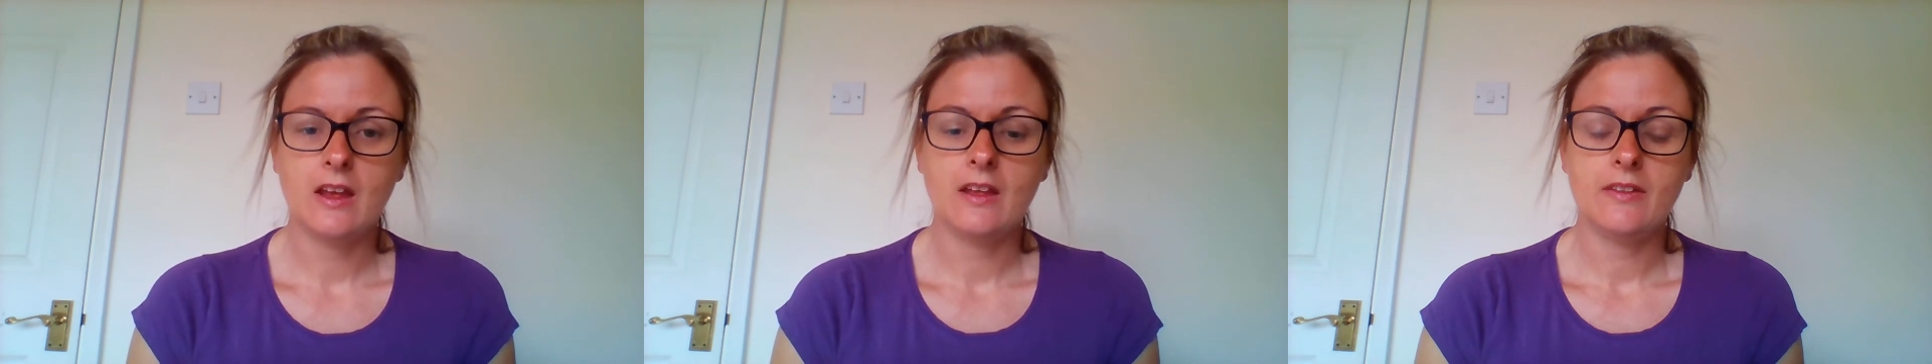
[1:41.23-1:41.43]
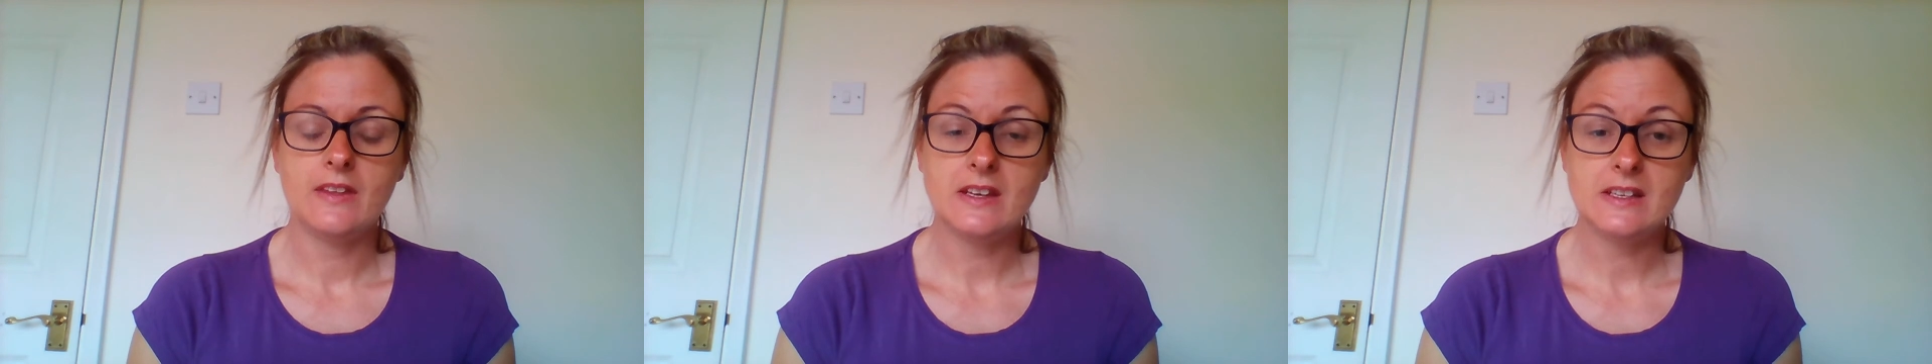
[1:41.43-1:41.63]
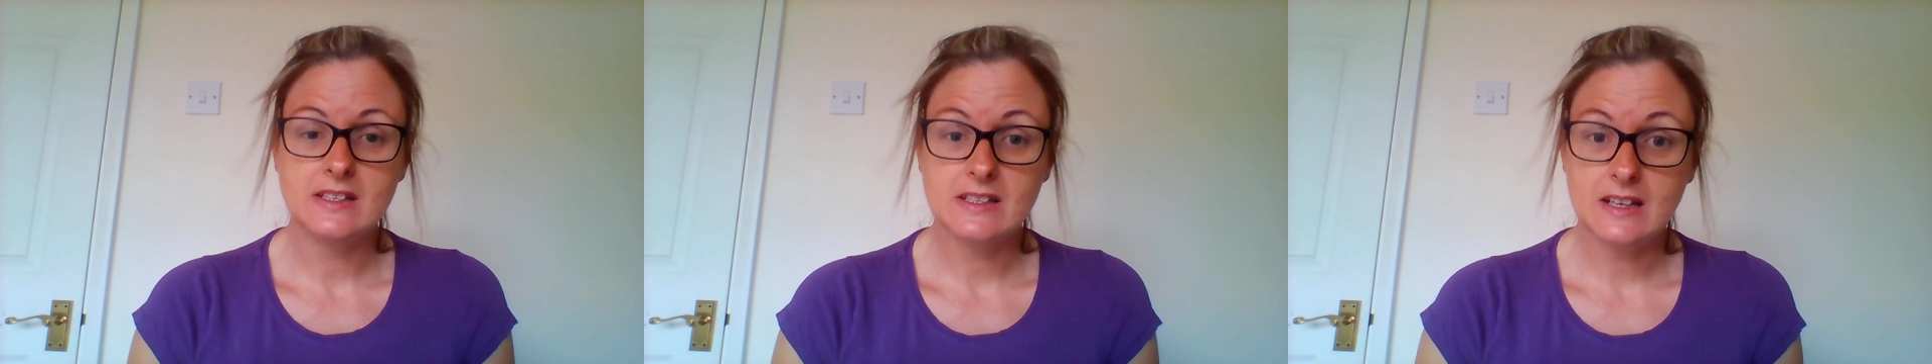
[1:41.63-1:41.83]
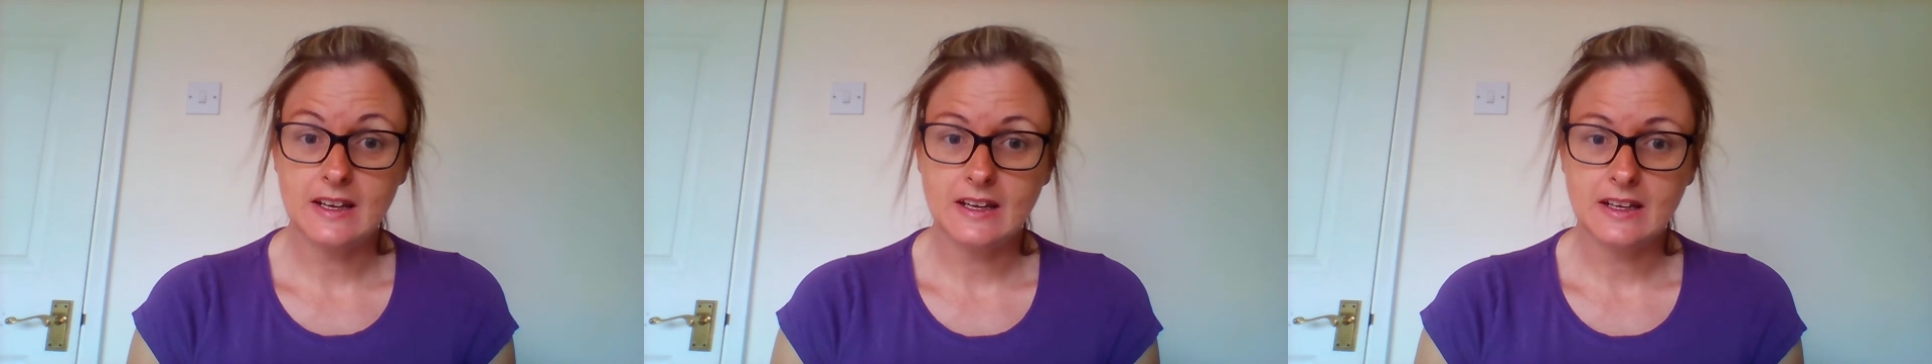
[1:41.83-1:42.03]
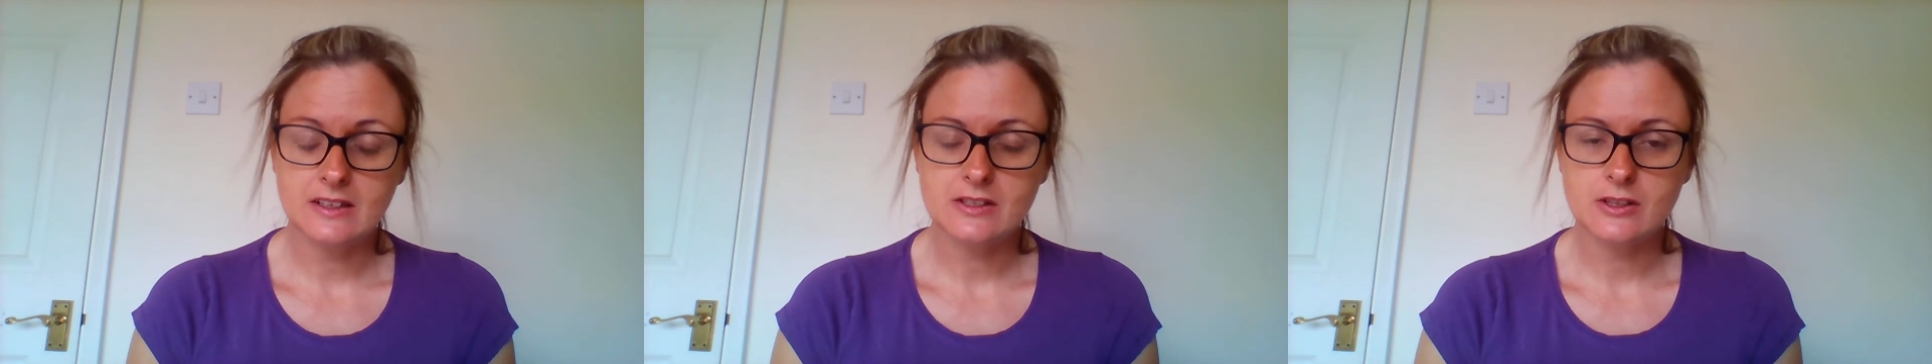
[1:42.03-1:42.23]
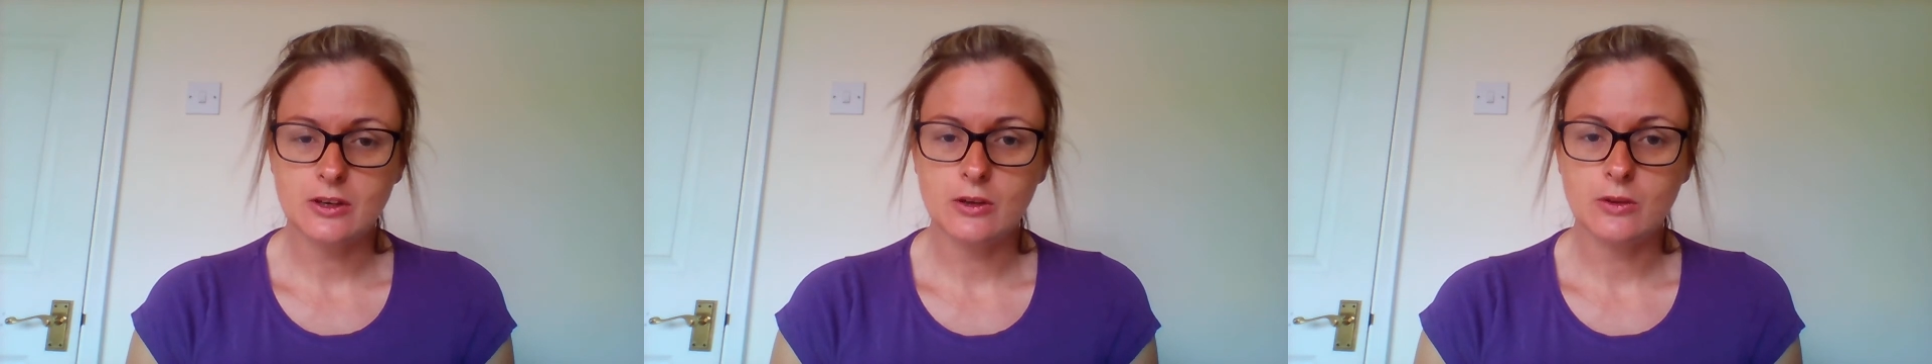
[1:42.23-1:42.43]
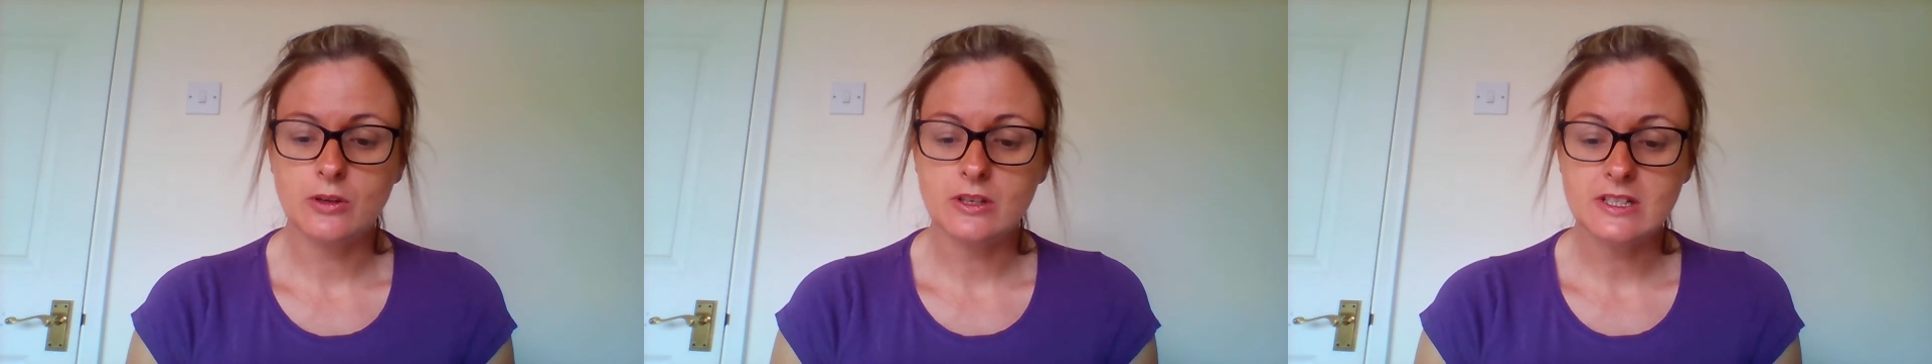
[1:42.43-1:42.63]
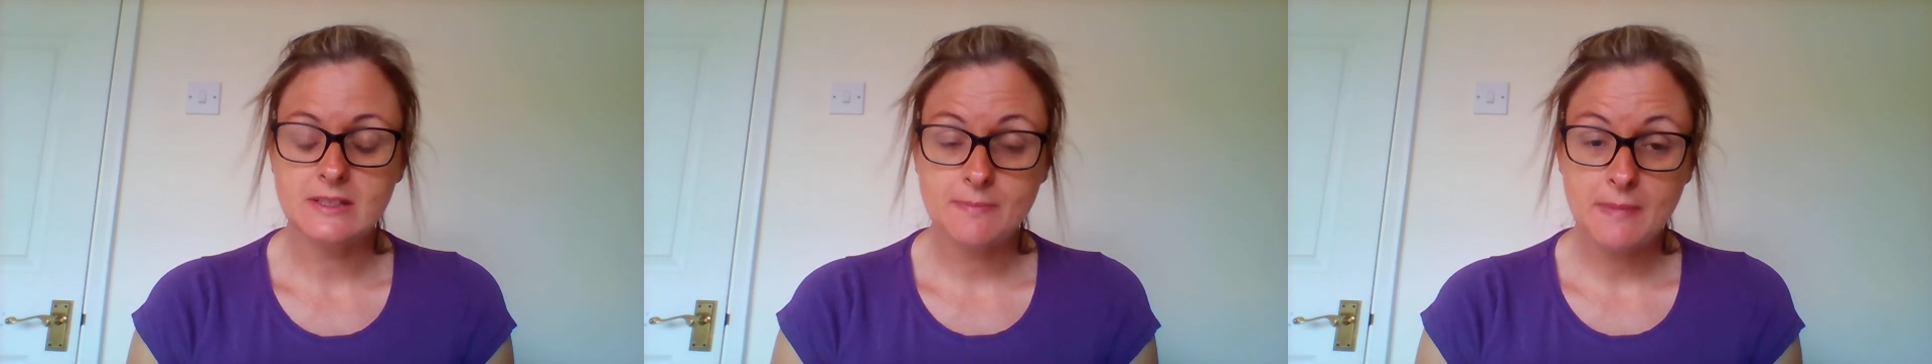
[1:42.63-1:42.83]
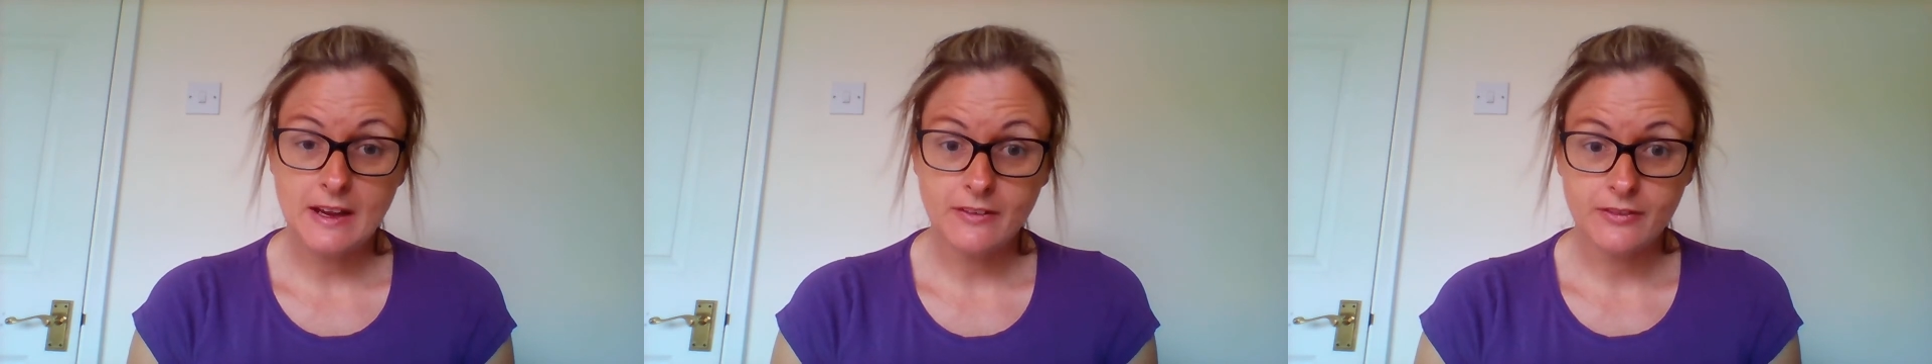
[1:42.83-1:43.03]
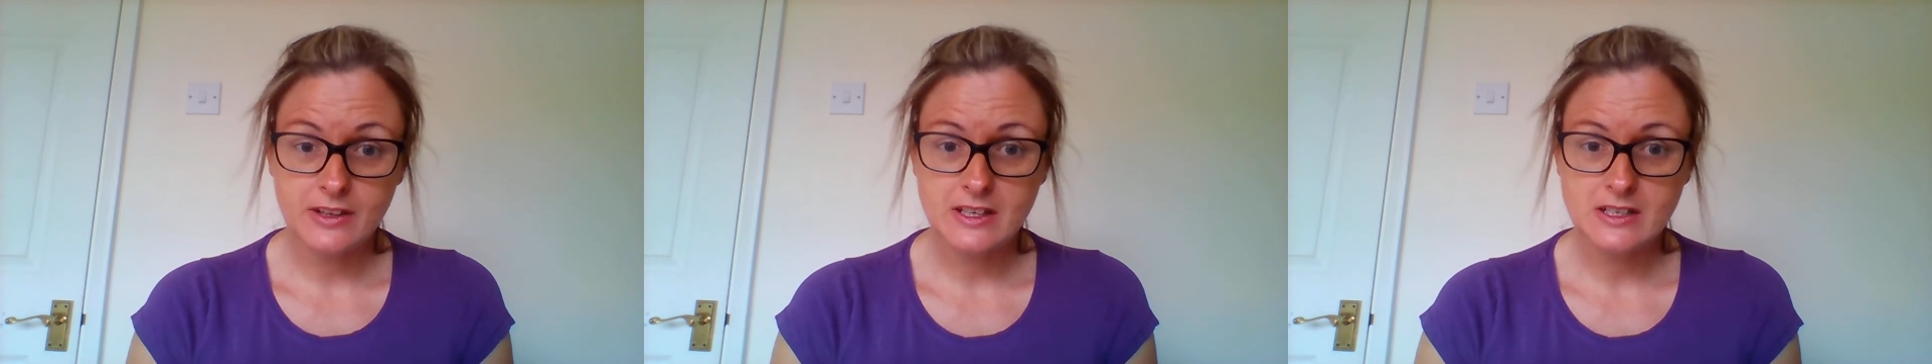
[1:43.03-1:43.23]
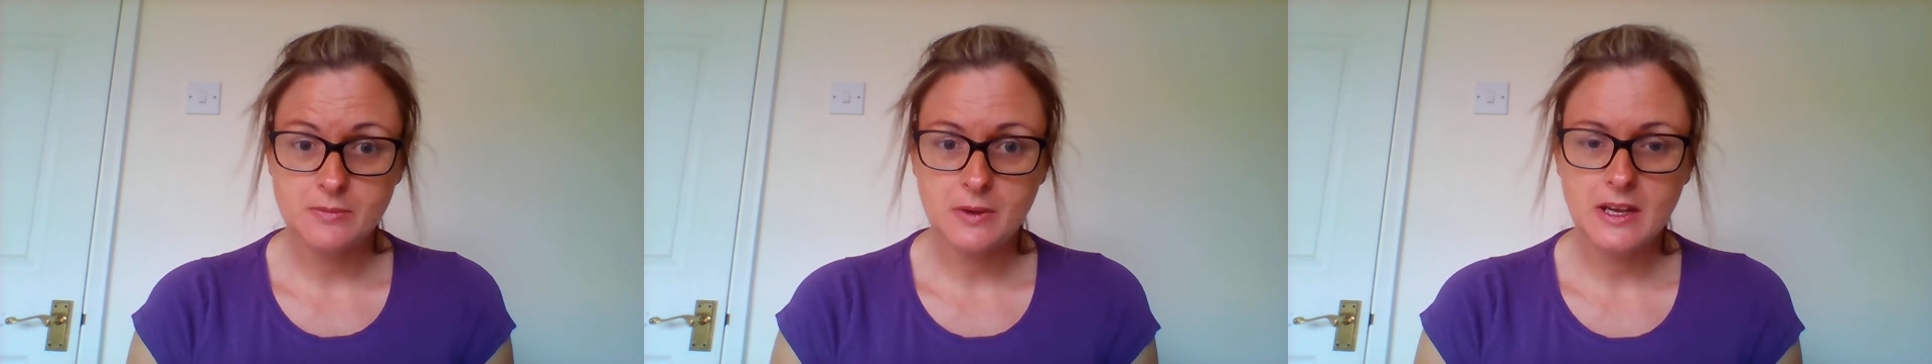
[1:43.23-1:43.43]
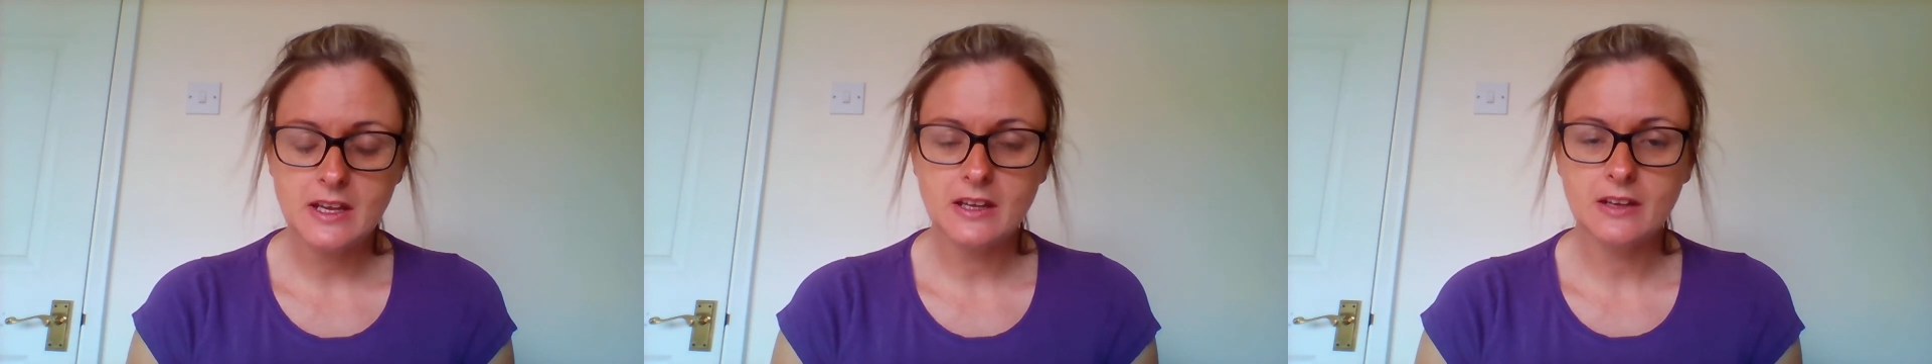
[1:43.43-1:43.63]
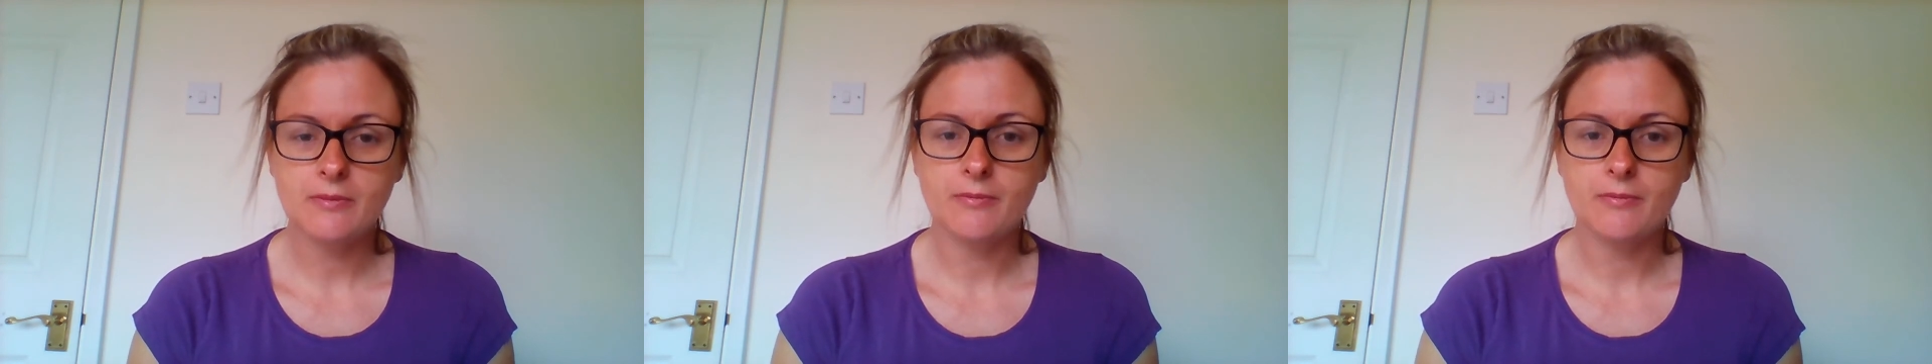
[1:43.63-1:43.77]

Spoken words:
This is linked to your SPAG for this week,